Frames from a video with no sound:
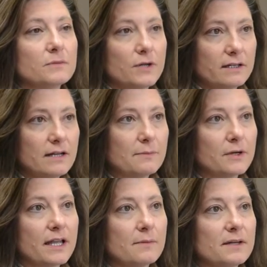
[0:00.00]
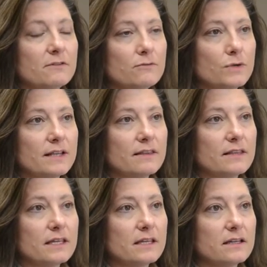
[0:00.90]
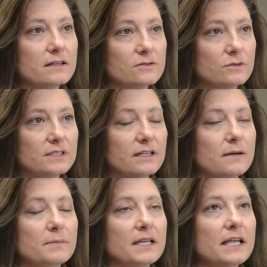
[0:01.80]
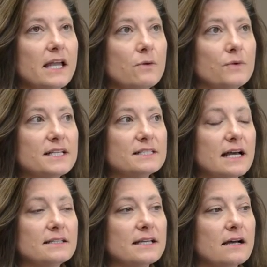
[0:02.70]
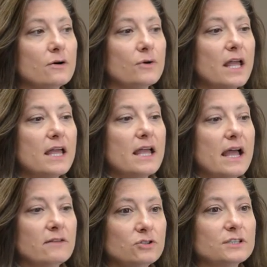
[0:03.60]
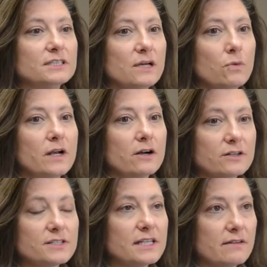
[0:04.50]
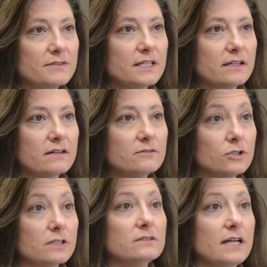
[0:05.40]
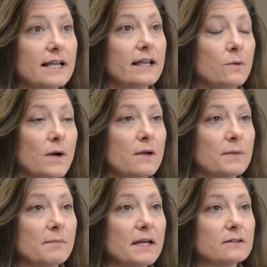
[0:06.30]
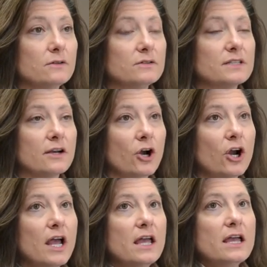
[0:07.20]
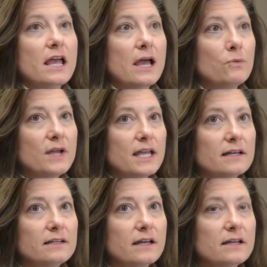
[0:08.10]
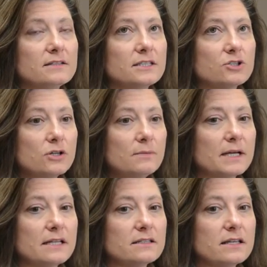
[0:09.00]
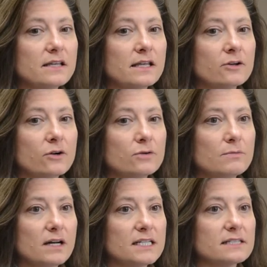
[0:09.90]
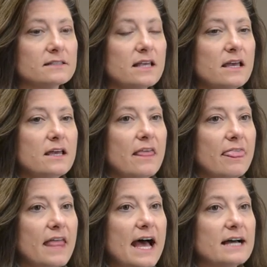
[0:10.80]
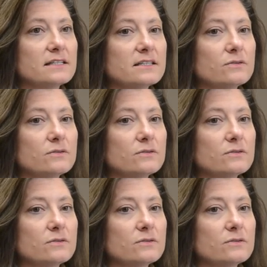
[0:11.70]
Craig Clapper came in with the consulting company, and we sat down and looked at what our safety looked like at Wyoming Medical Center. And we had determined in our own minds that